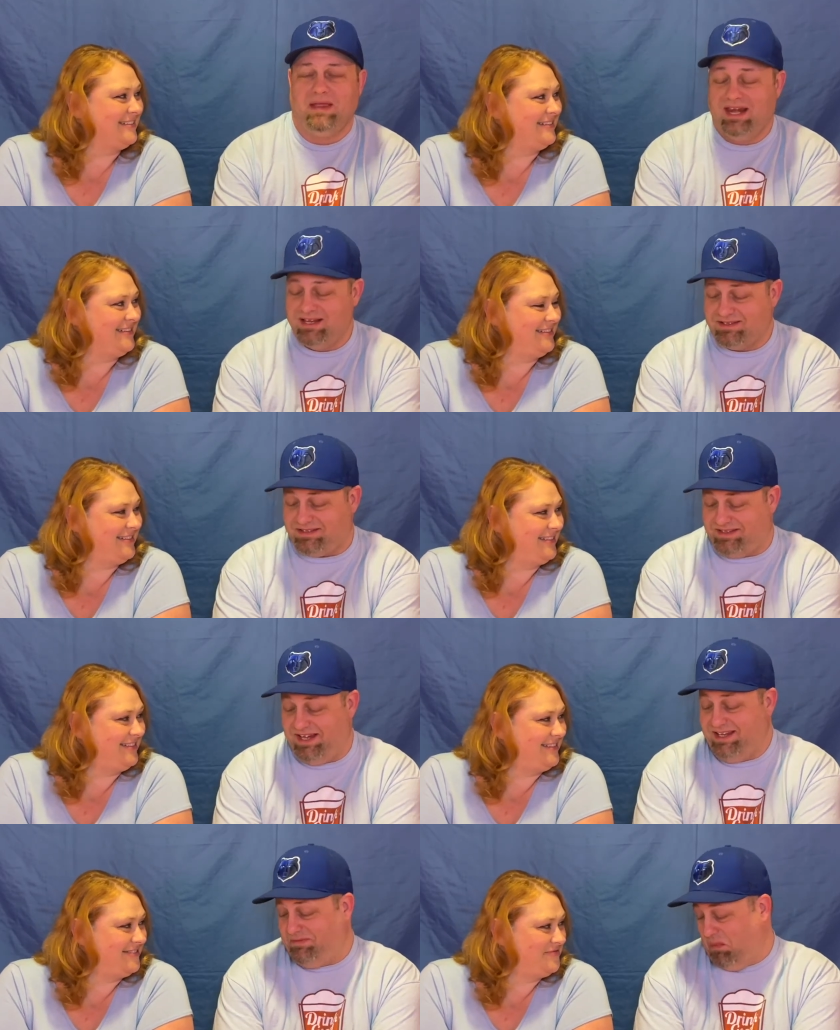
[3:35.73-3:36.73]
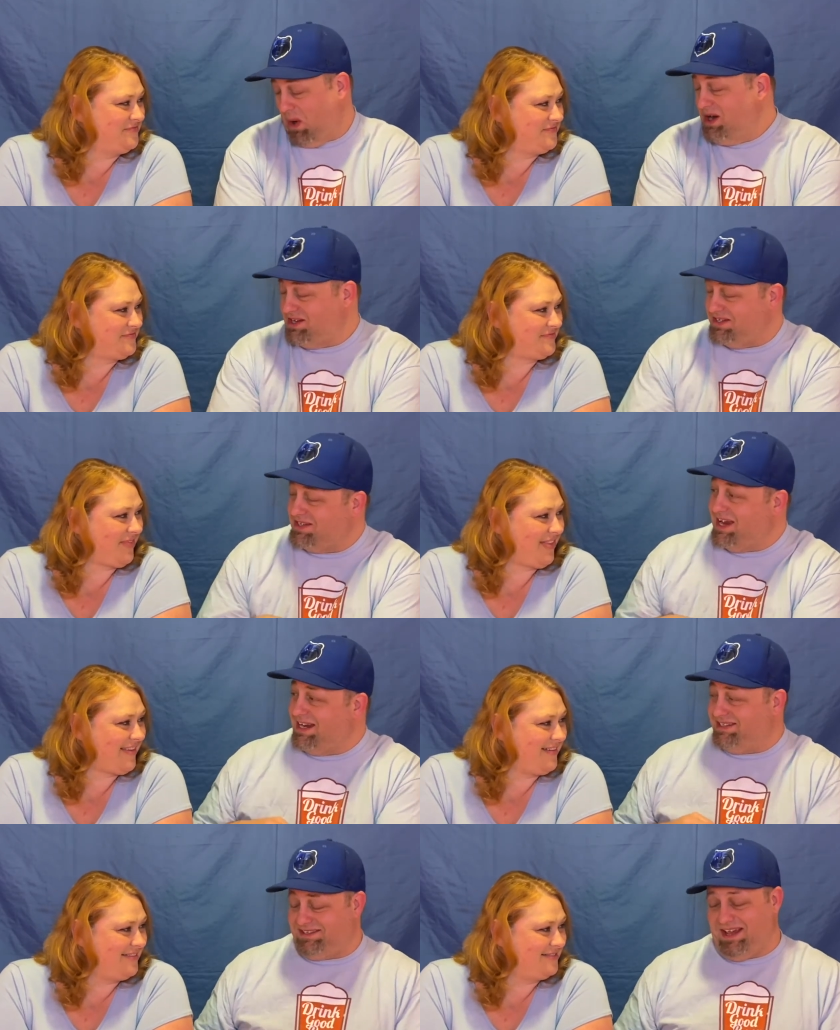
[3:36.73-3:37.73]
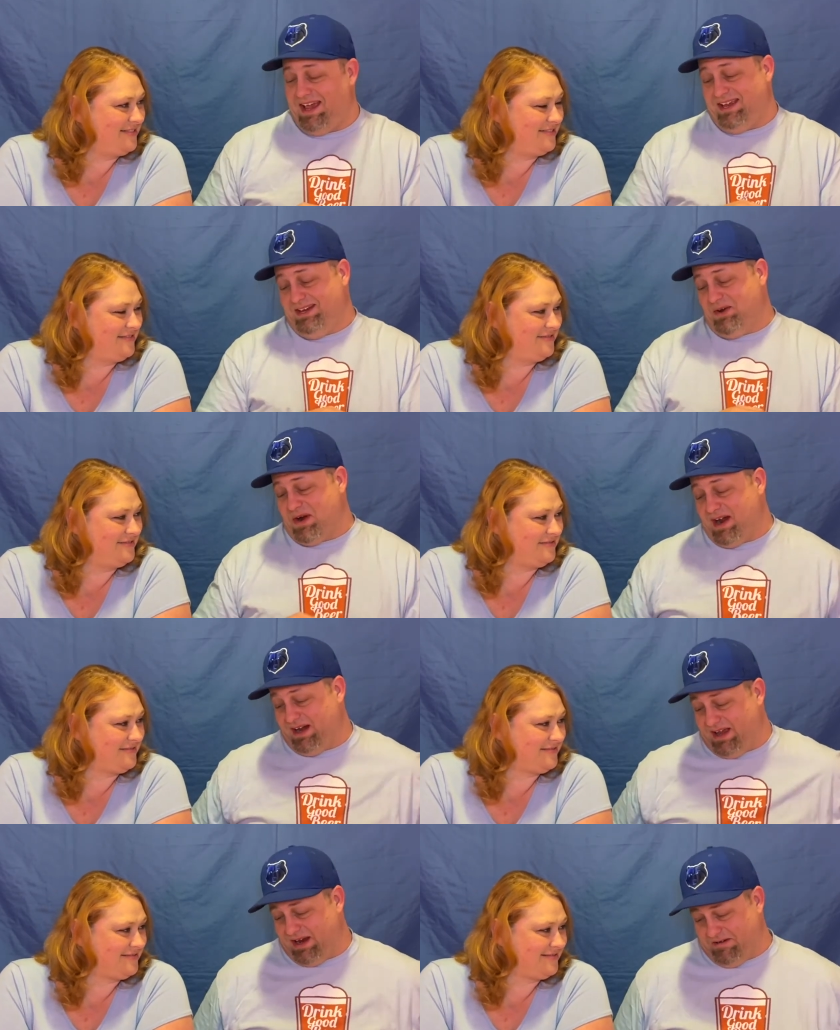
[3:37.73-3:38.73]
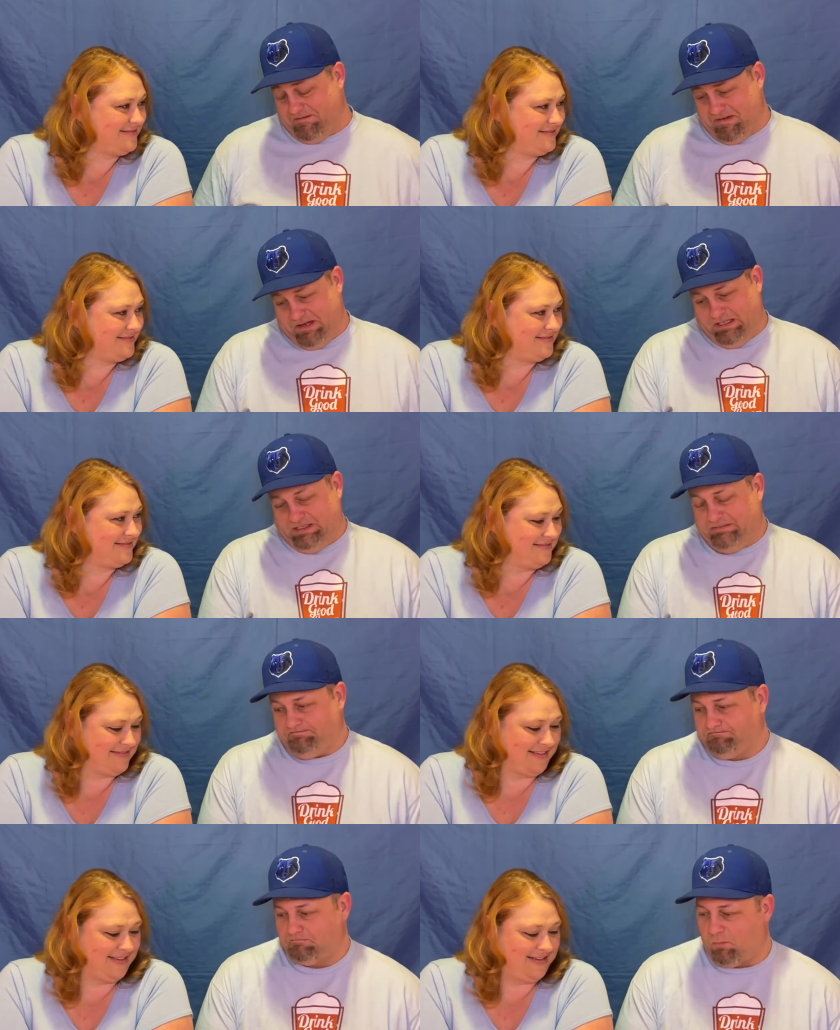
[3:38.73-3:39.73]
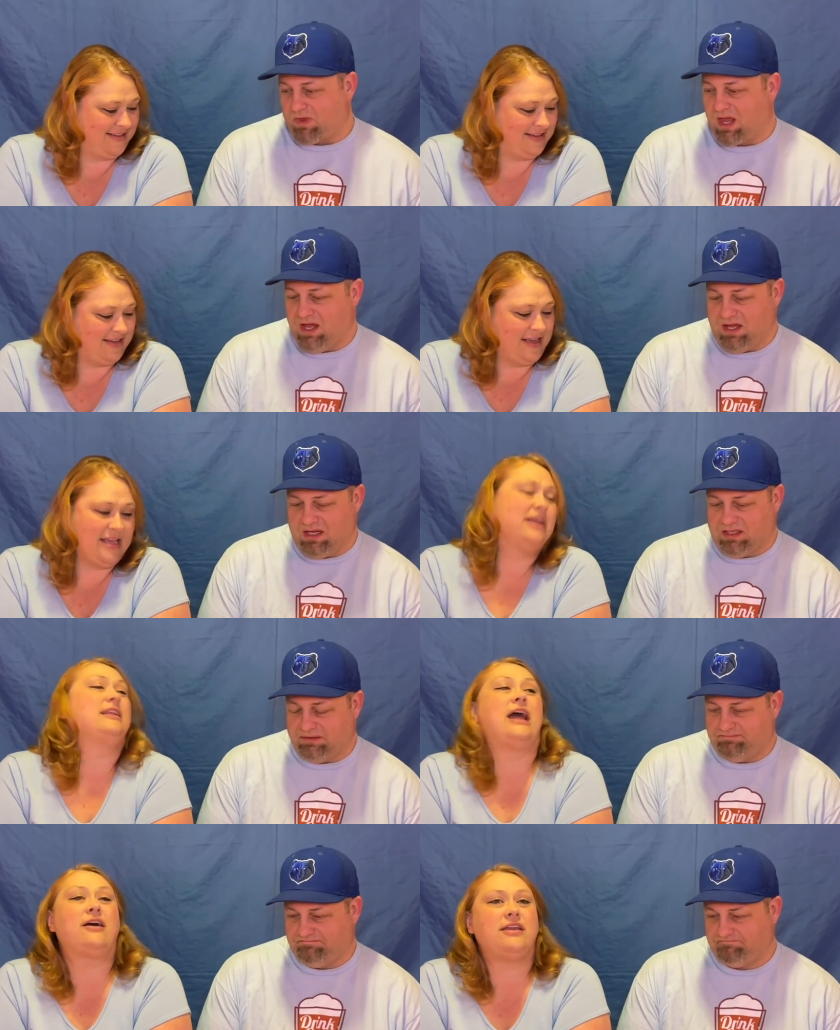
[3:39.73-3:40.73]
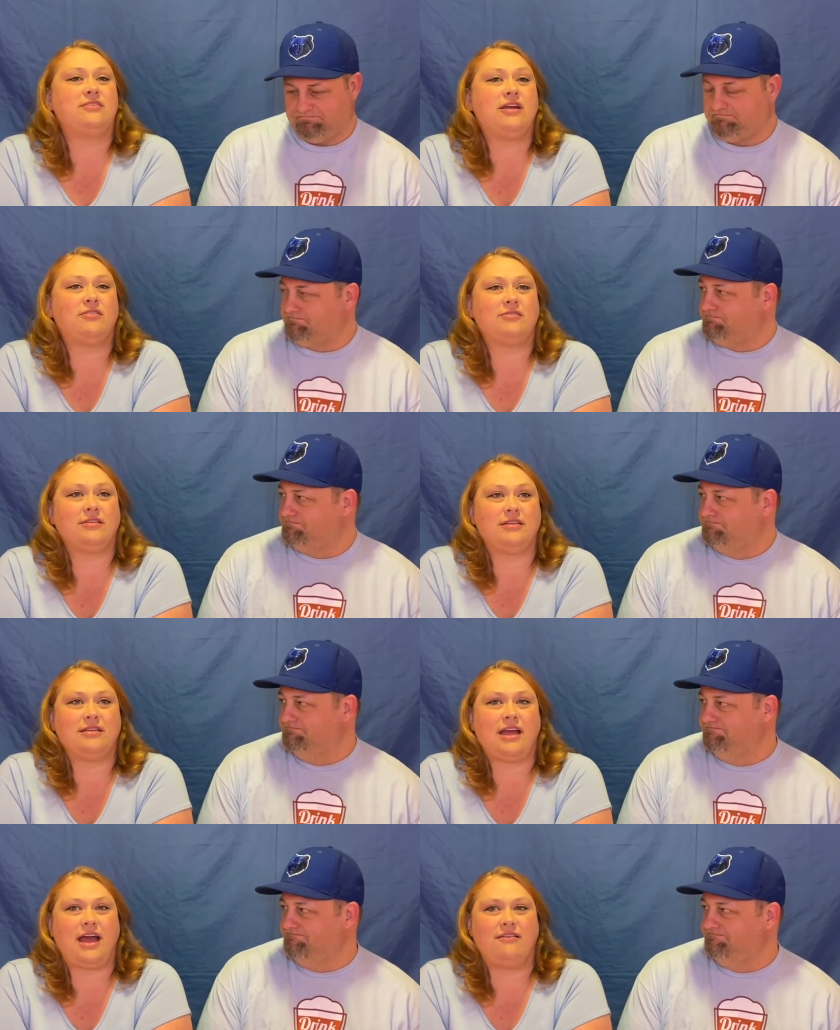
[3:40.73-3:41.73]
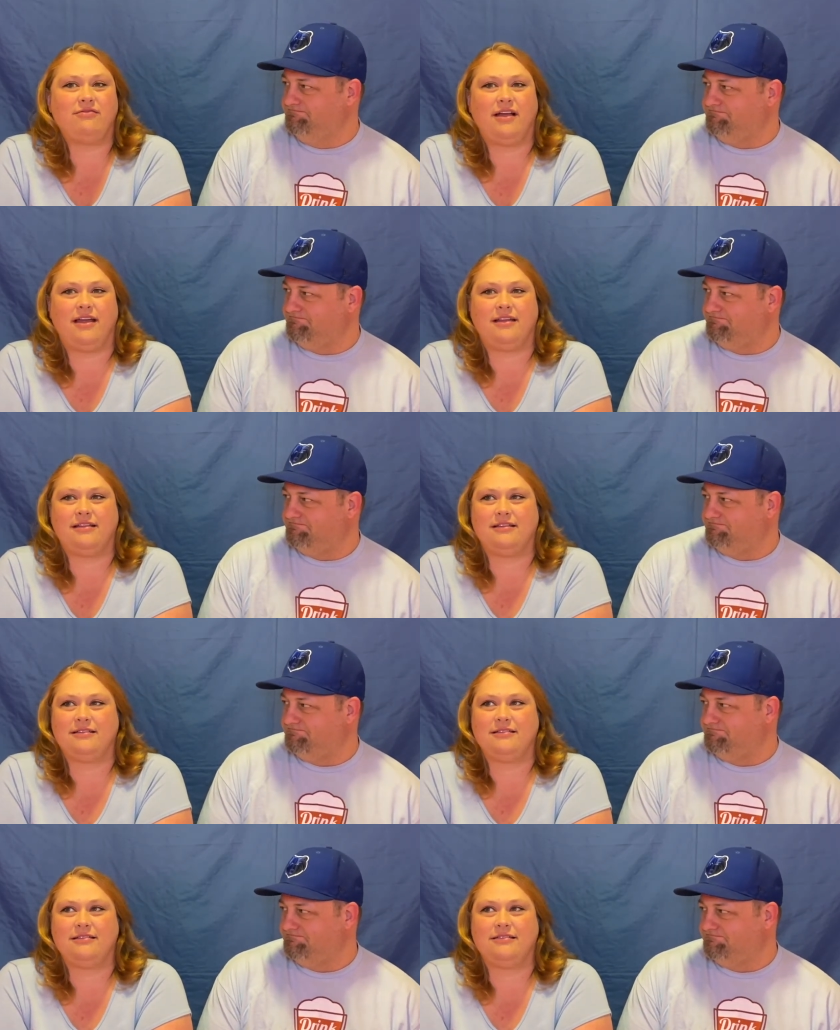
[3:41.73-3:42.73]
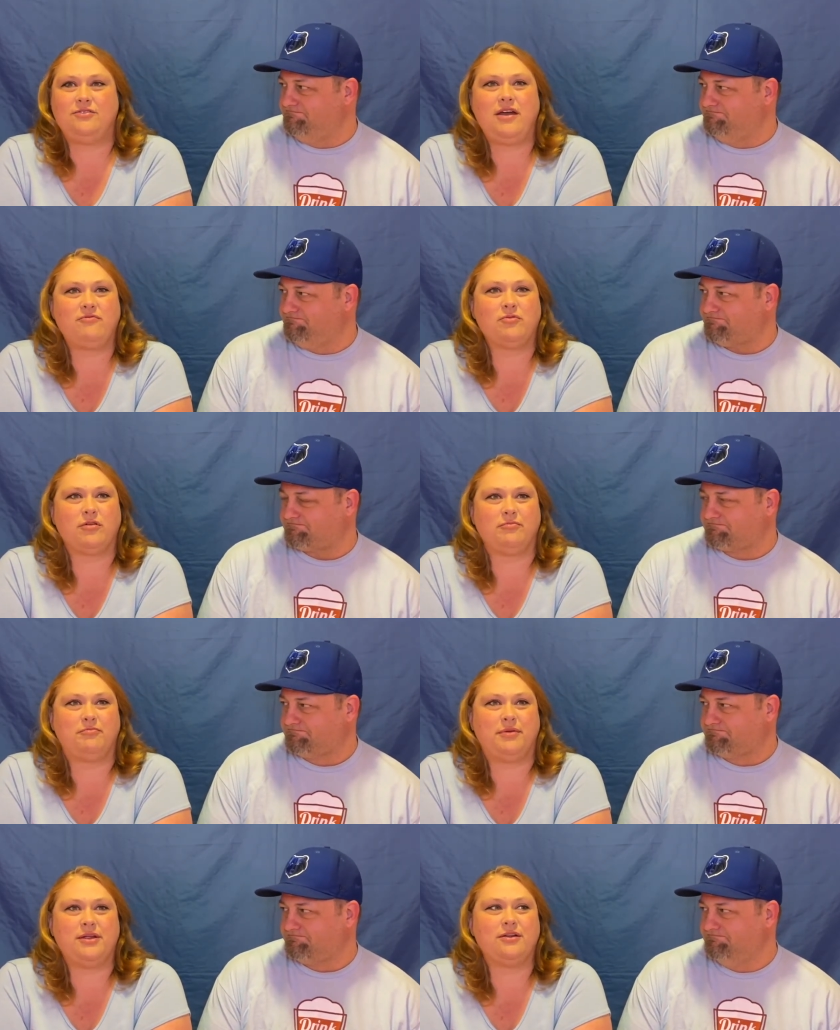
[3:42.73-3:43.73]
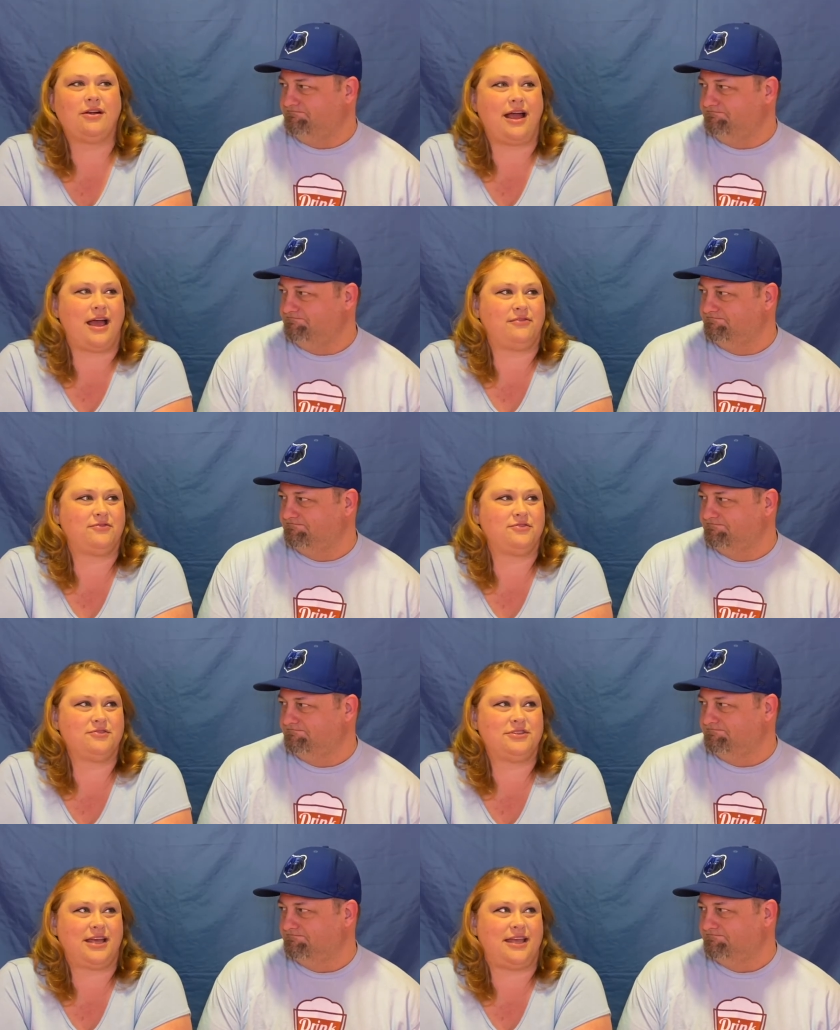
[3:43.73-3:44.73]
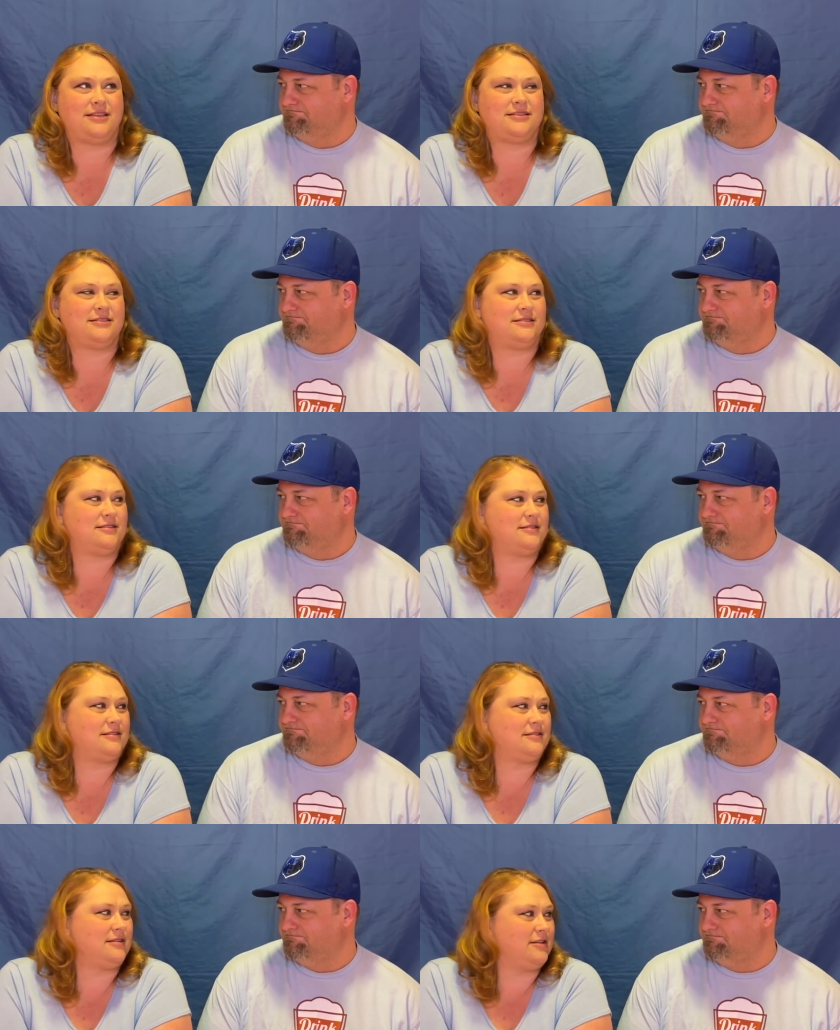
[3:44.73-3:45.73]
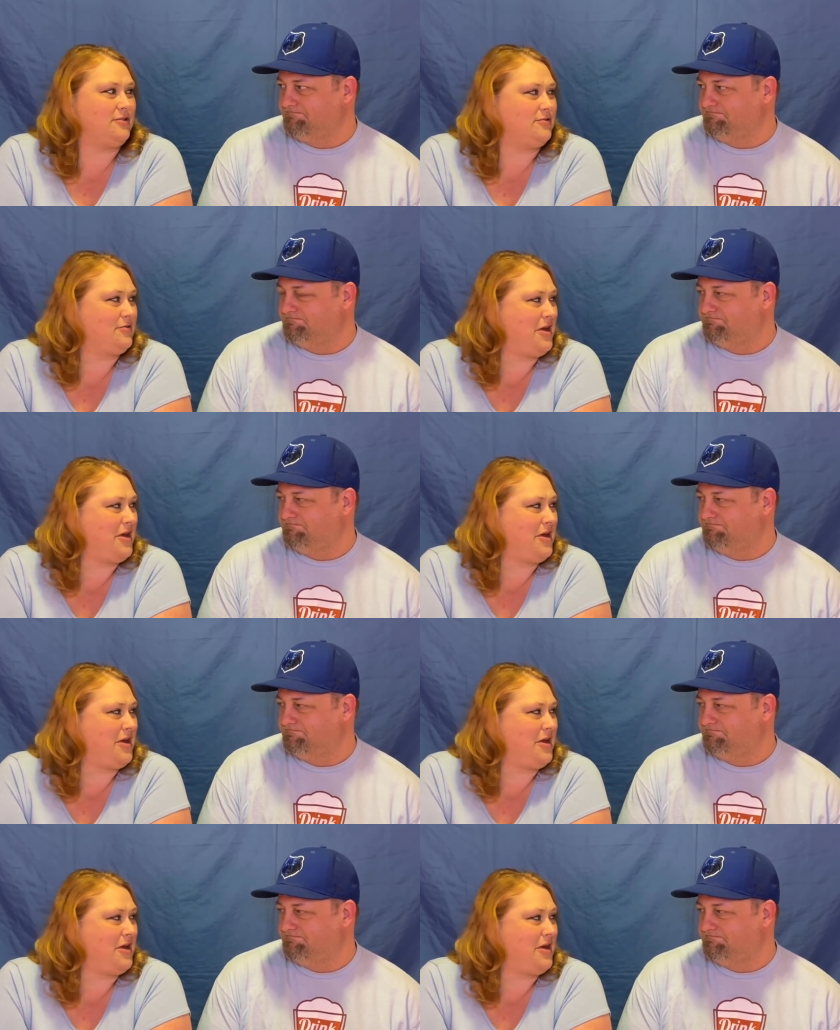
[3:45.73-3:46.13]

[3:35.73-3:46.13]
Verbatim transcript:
Speaker 1: it did work just like it said. You're right. Like, uh,
Speaker 2: now you don't have like, you have more beer aftertaste than you